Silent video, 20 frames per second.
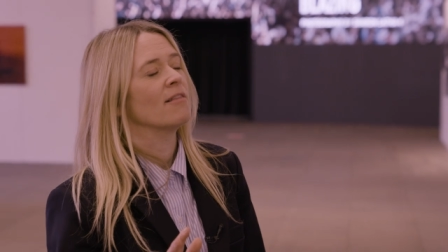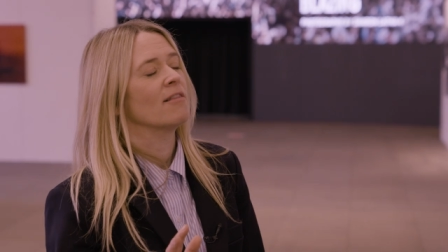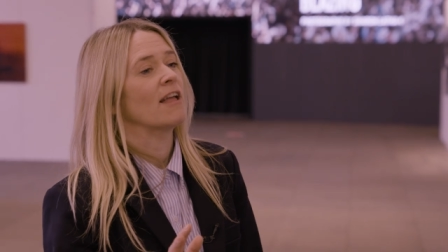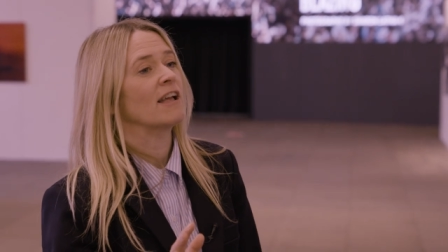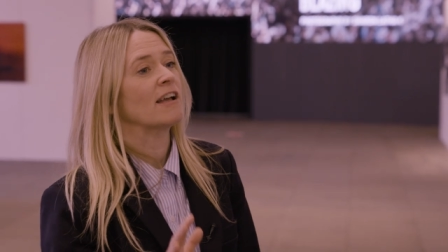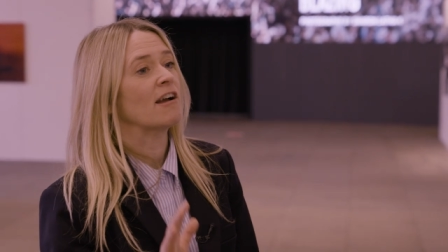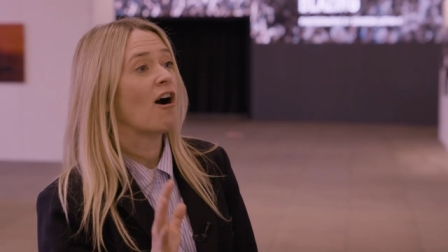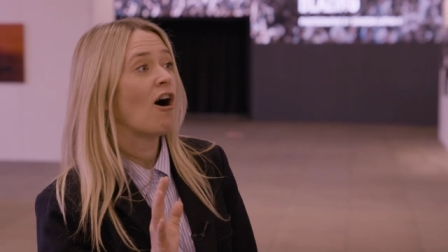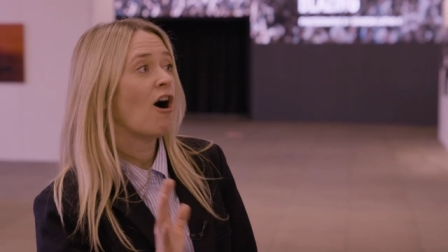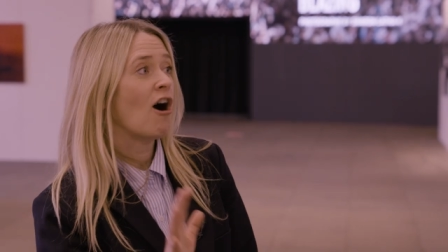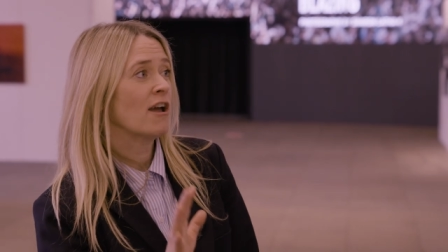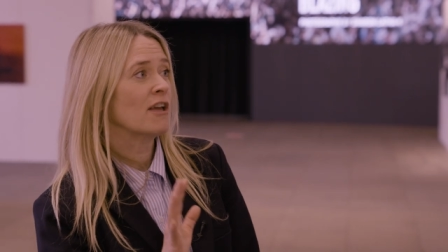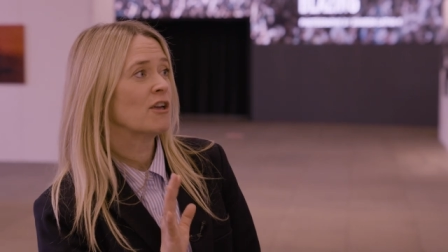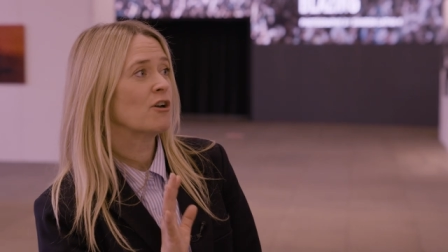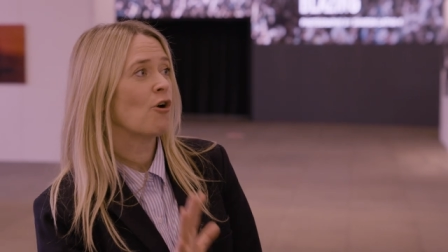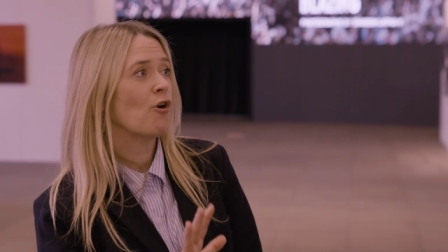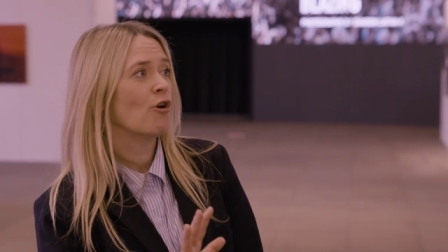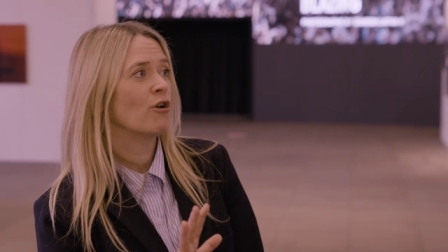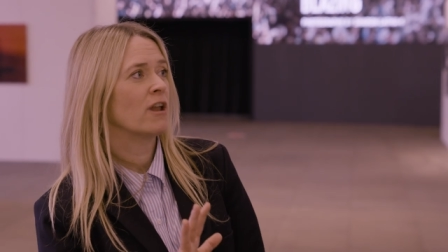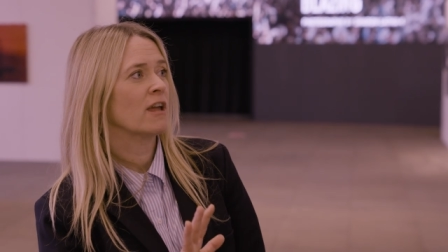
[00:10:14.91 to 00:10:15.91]
like
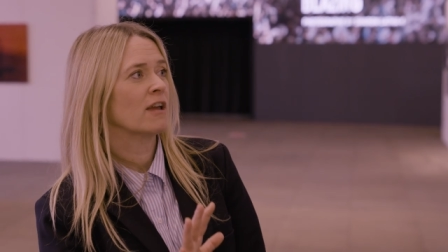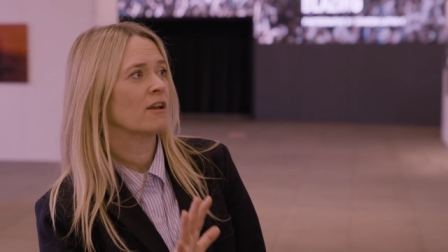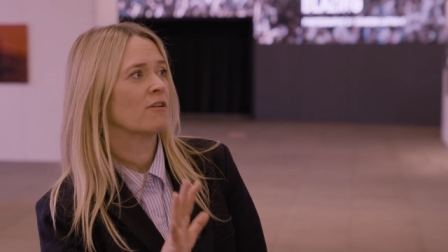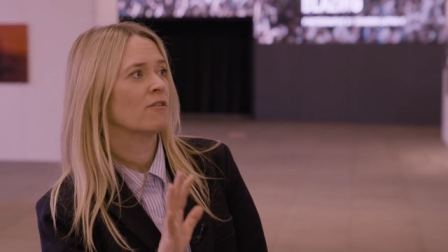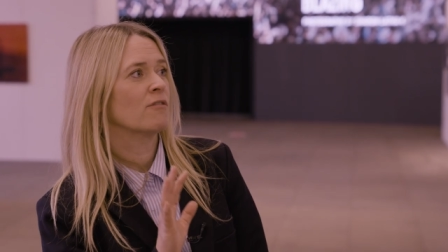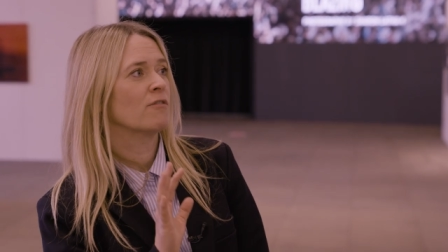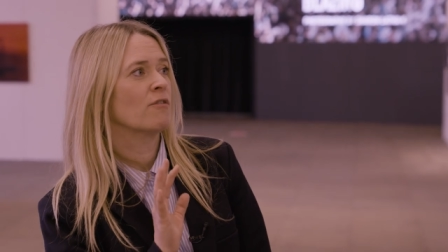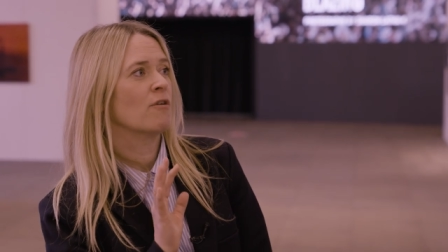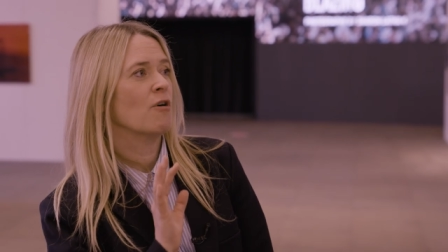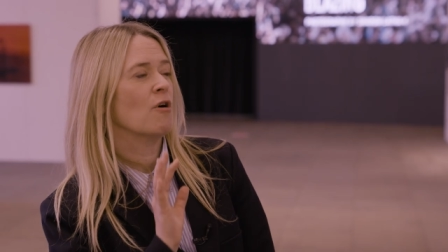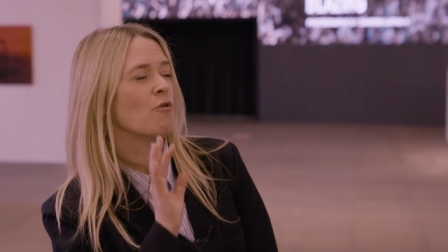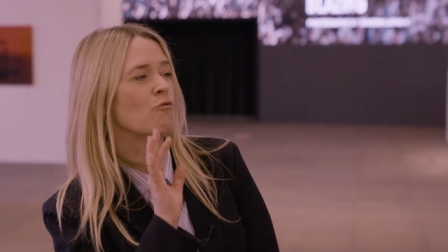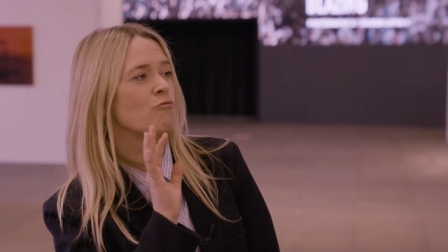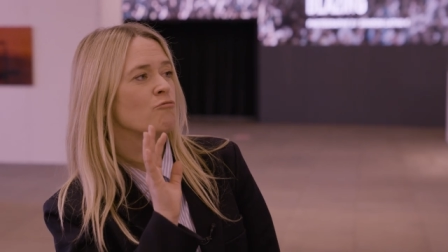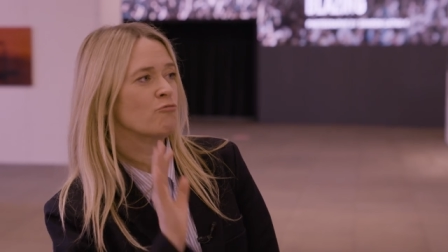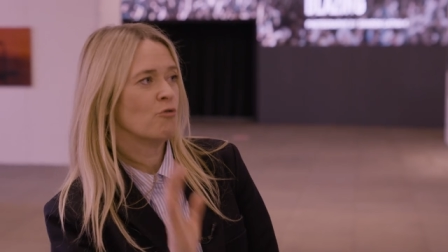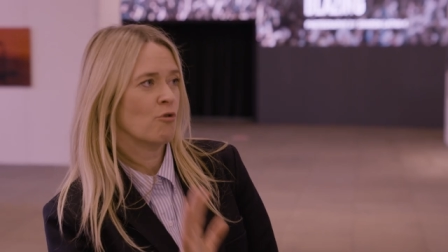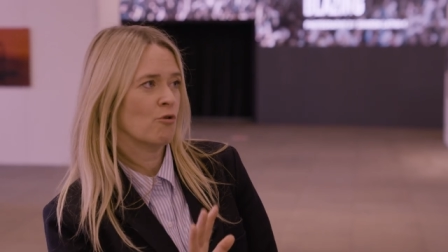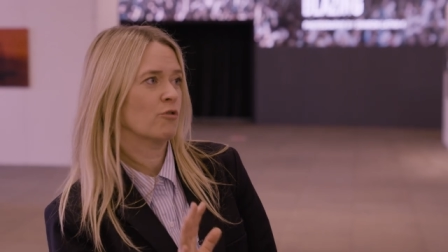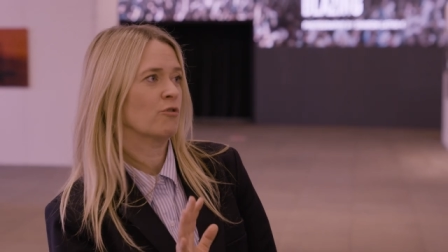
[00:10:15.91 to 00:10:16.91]
iconic
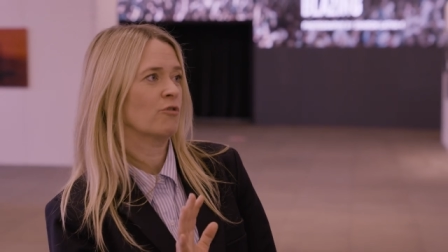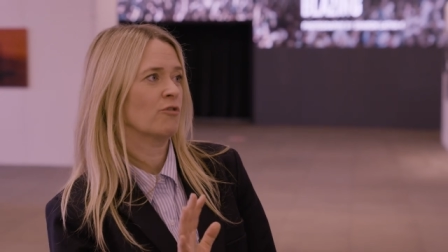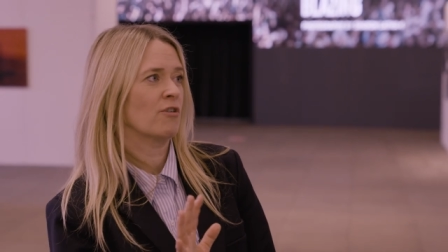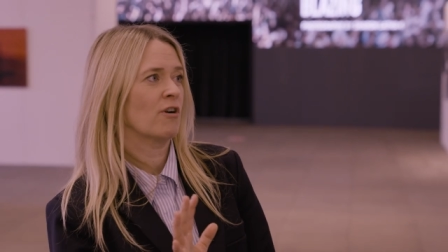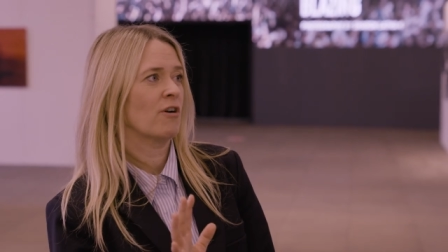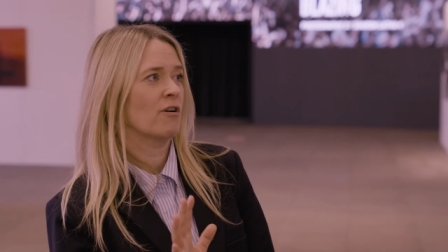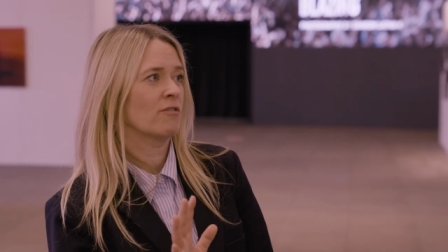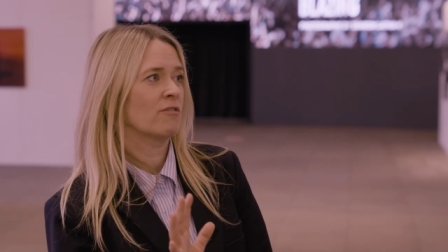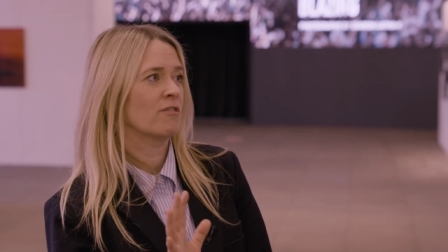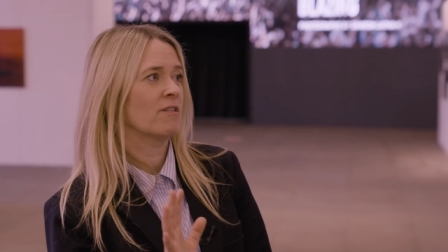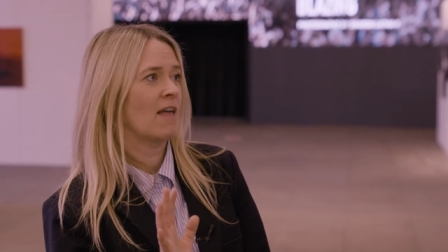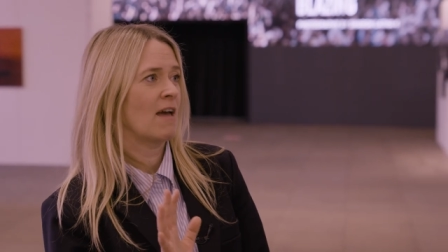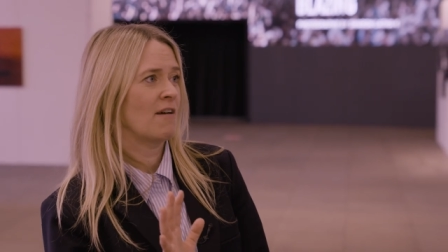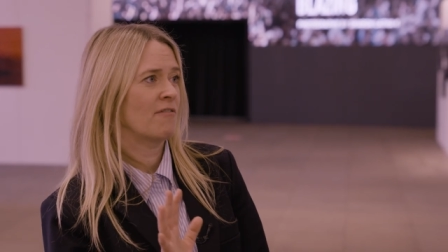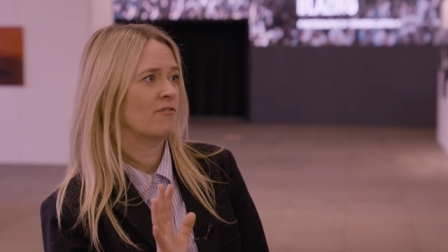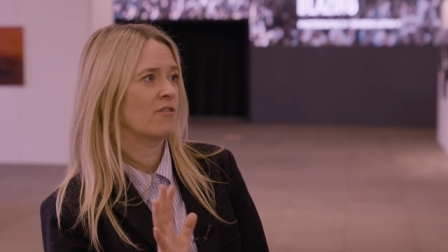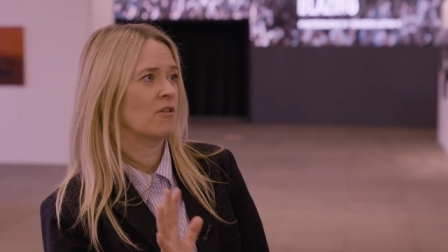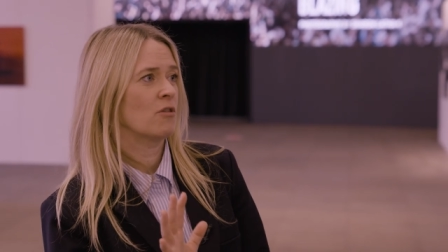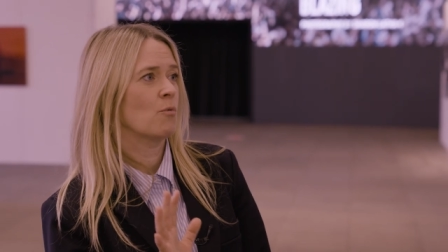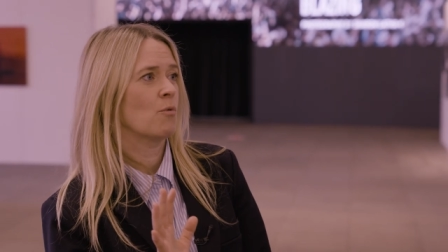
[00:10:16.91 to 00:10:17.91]
rock stars
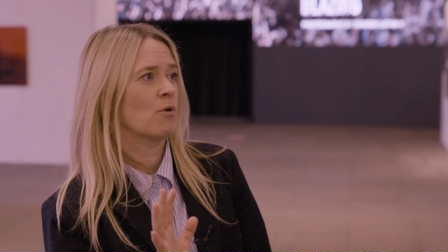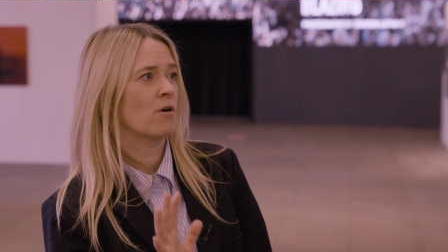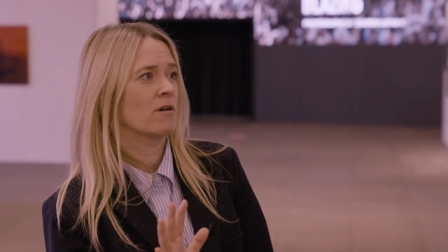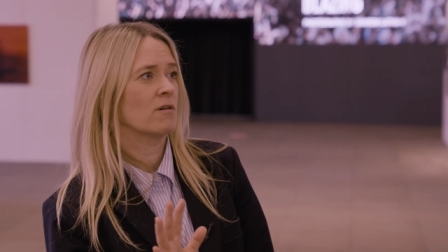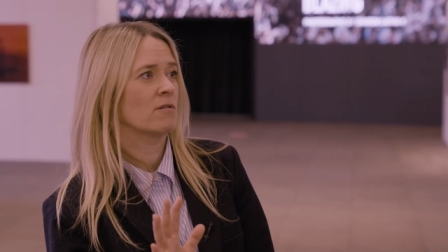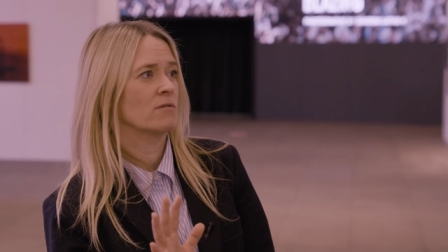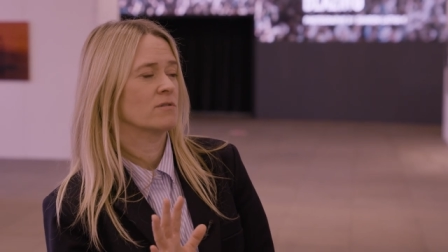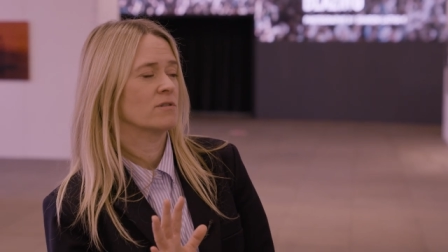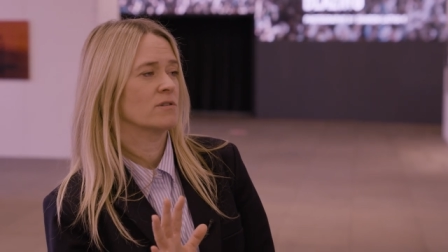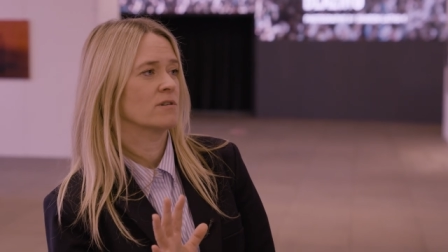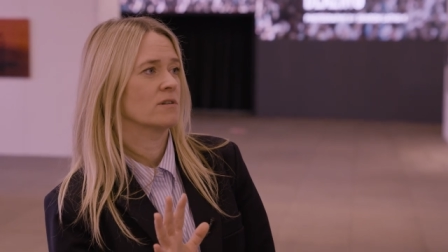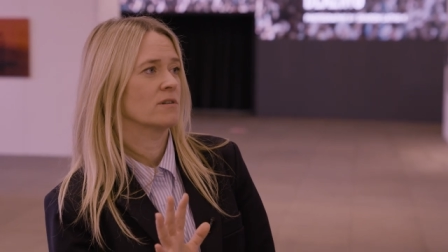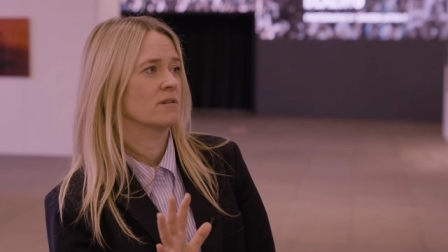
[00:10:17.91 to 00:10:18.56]
left in the world.